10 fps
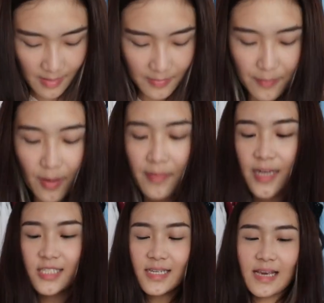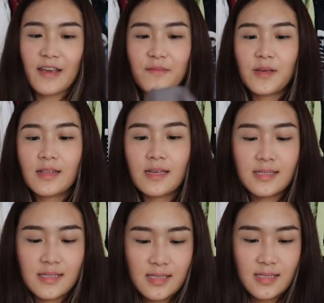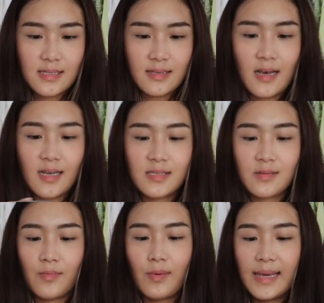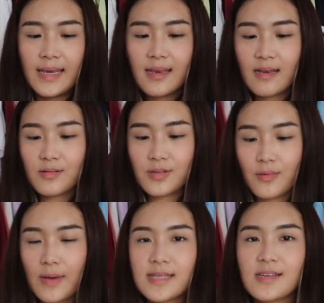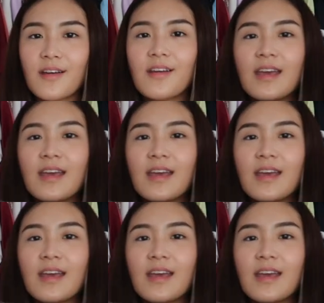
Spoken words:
My mom actually gave me this last week or 2 weeks ago.